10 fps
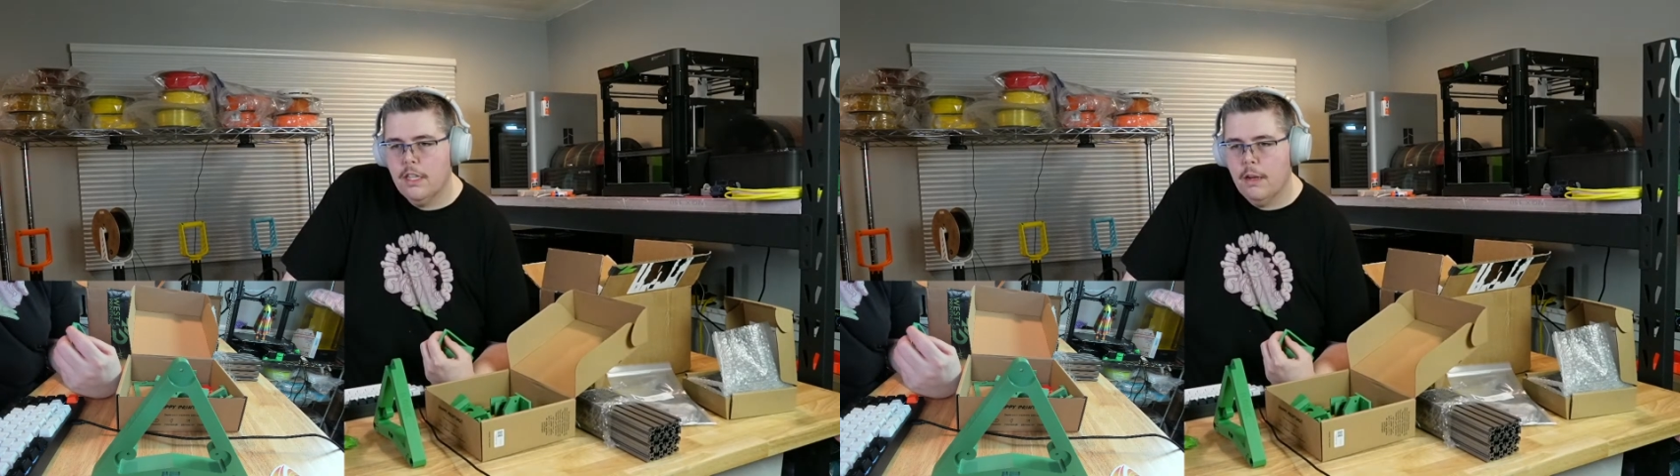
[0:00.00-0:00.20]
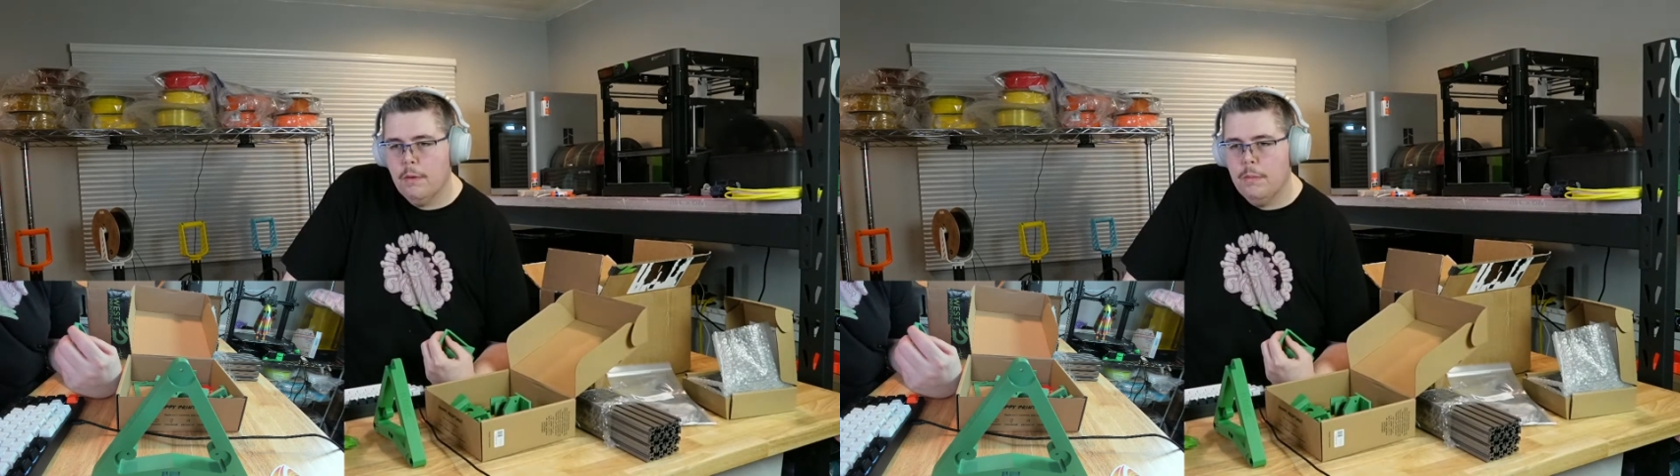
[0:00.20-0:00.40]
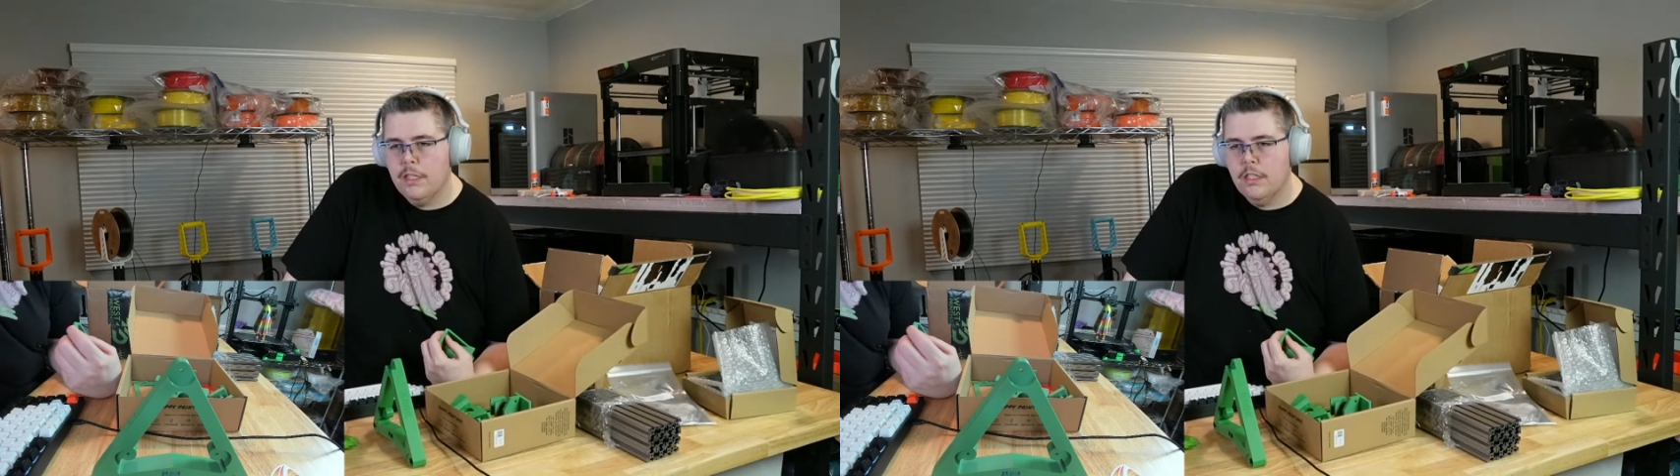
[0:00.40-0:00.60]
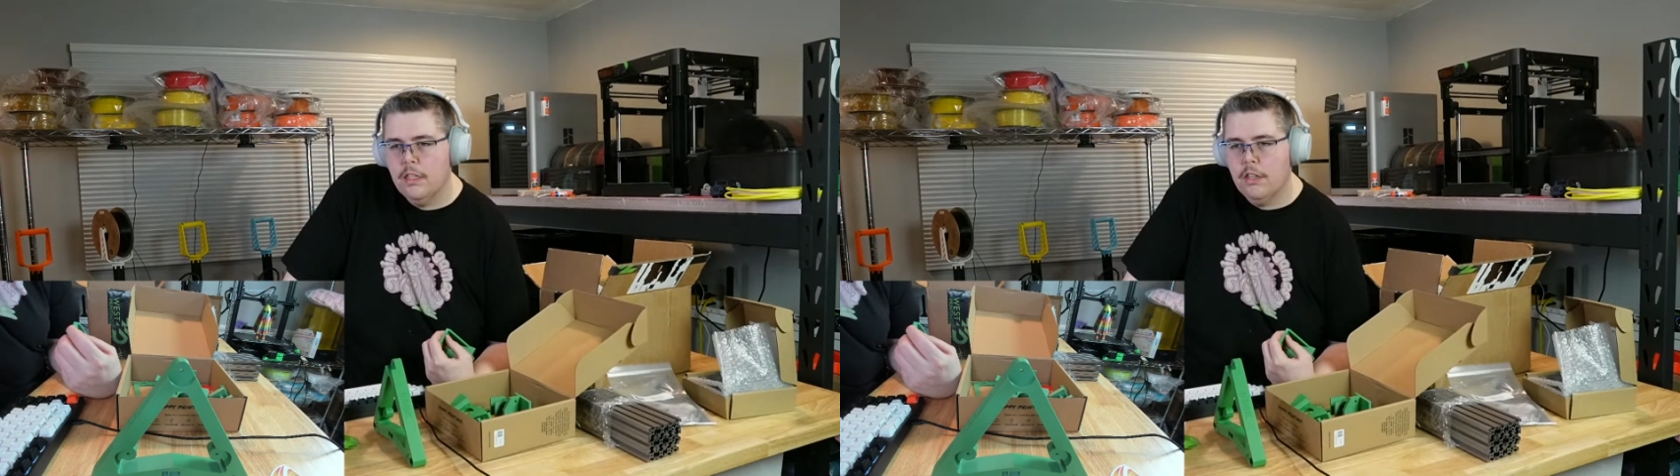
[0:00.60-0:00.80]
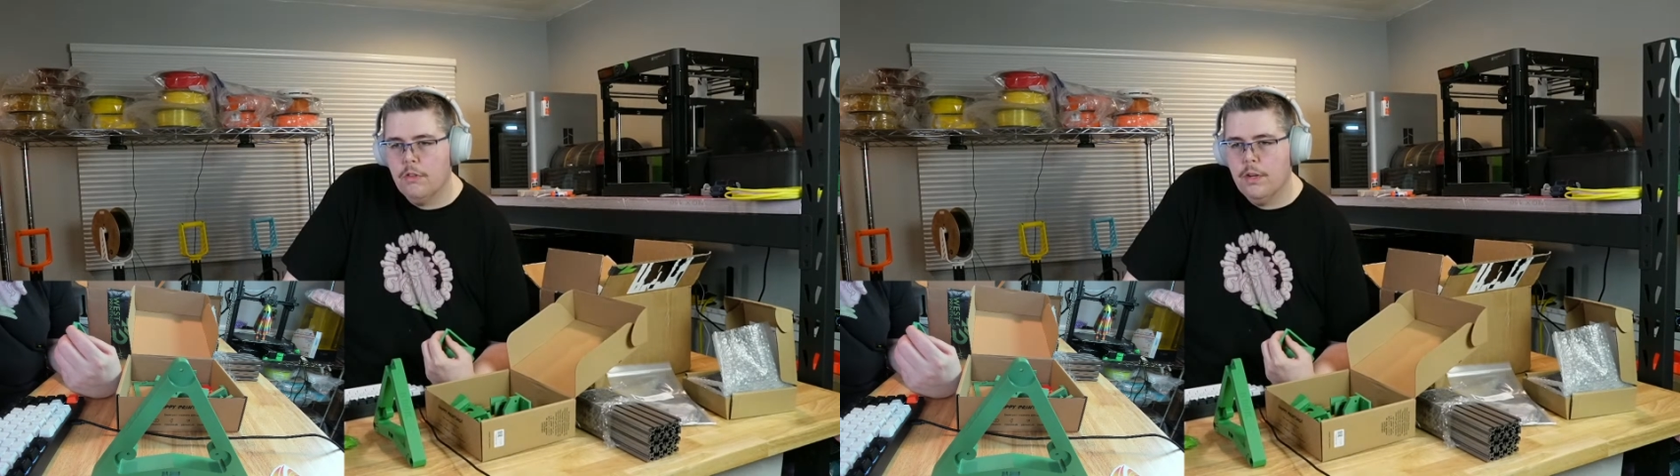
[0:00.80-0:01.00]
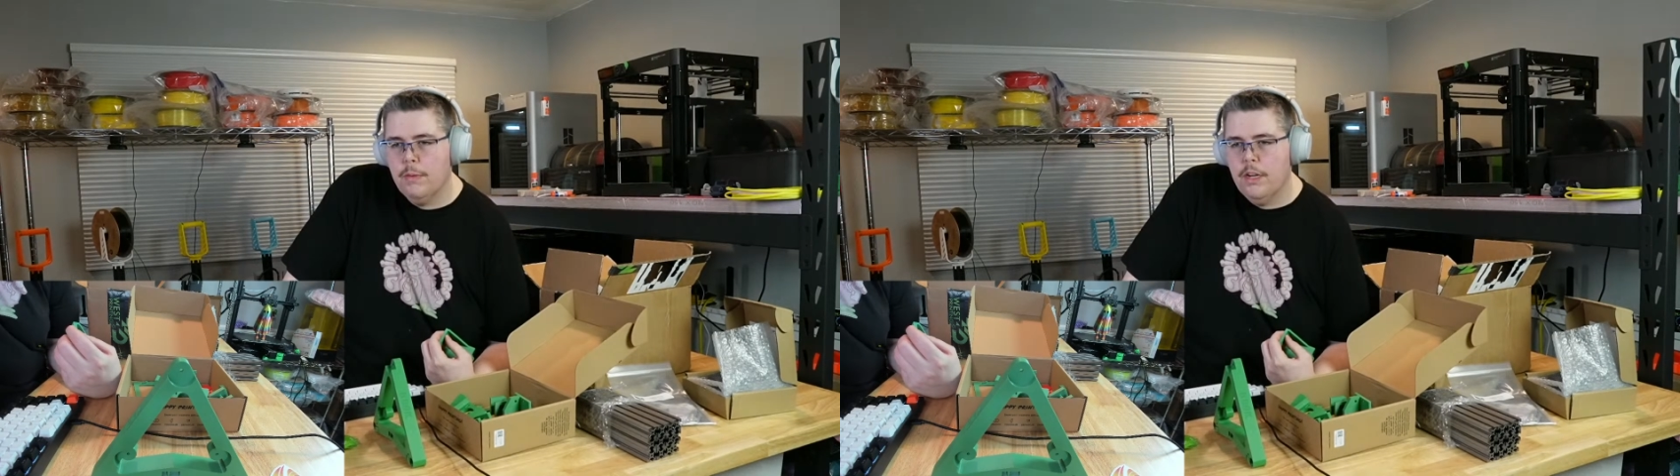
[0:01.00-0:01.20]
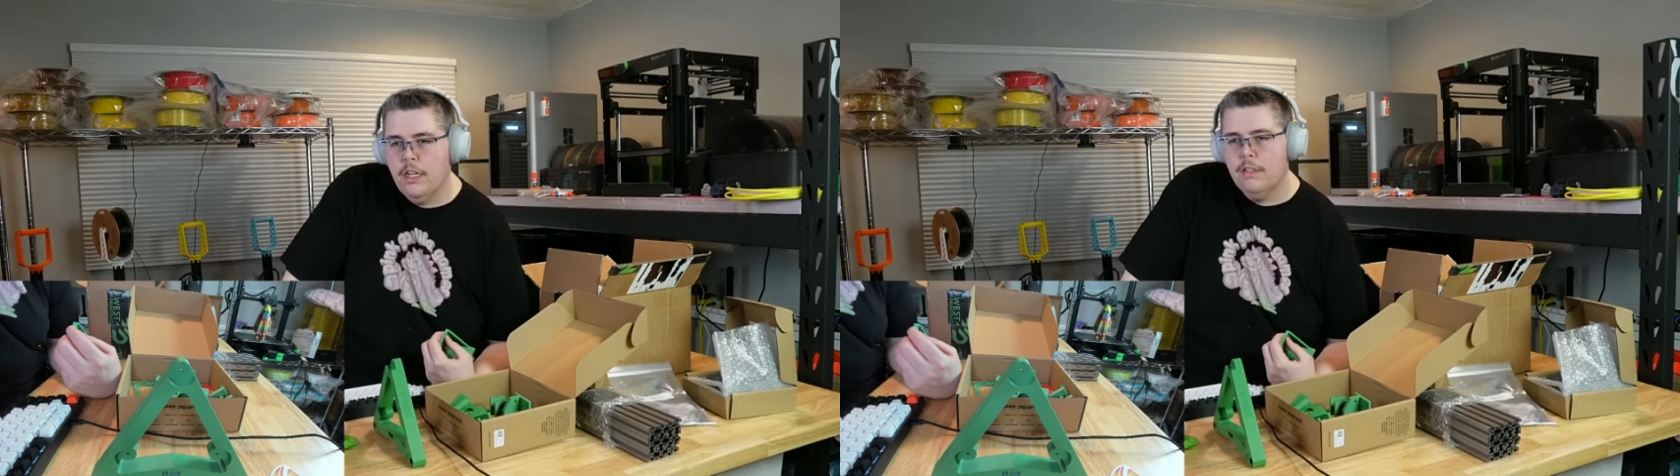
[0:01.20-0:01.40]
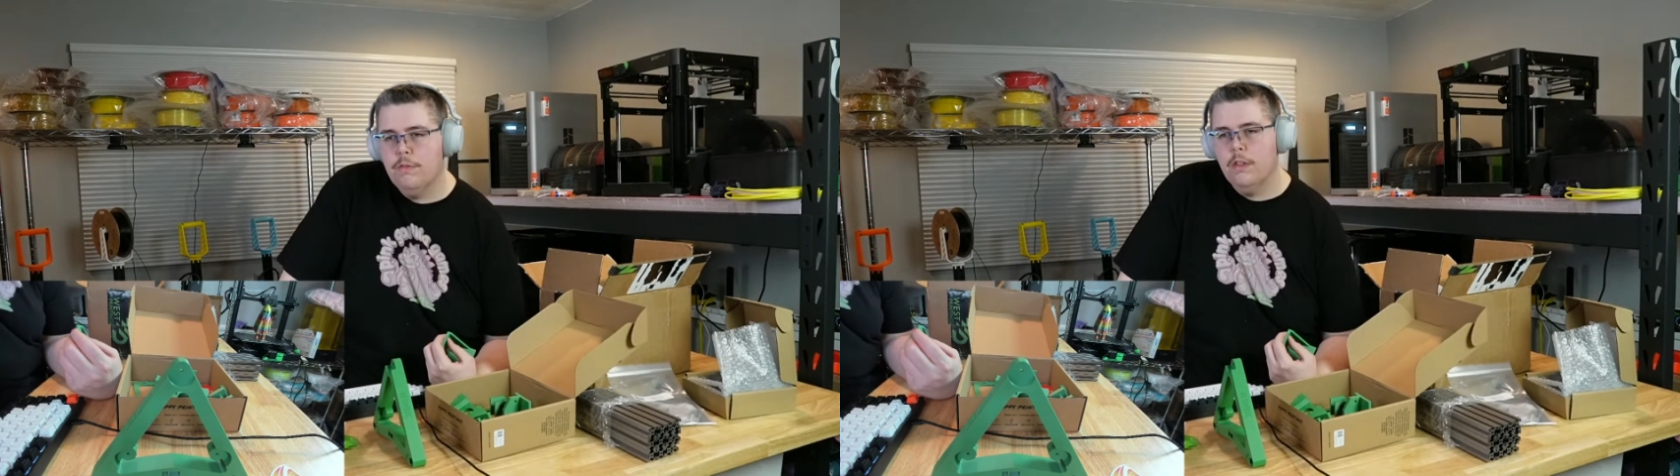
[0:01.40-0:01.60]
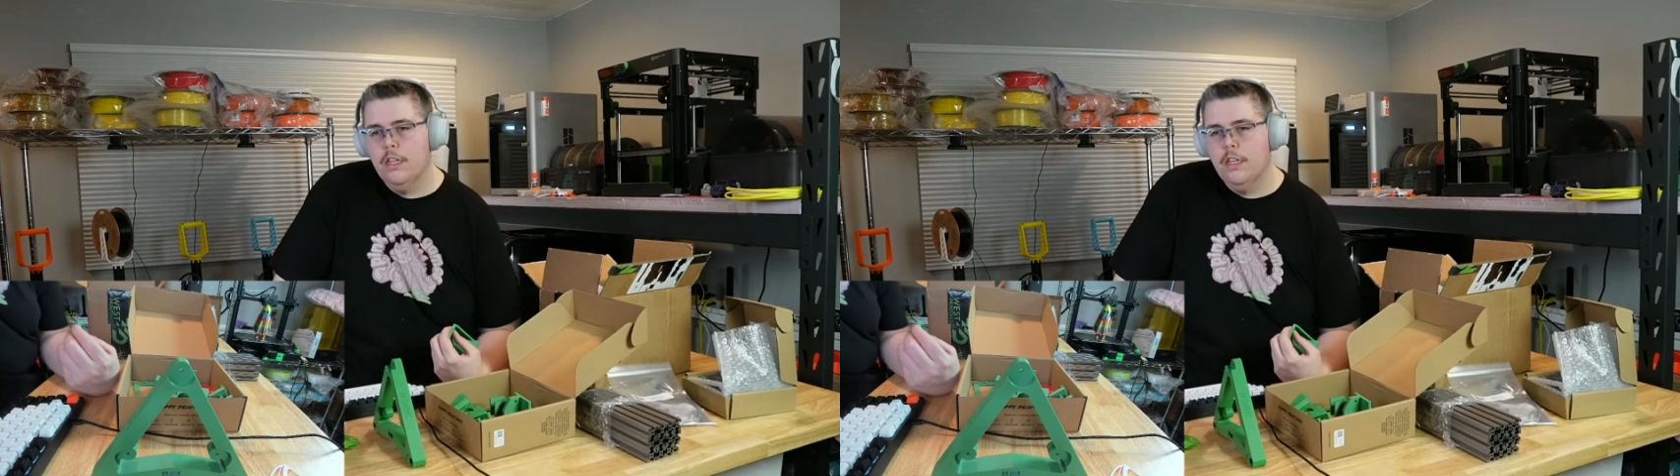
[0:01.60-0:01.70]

that we're missing the 3-ways for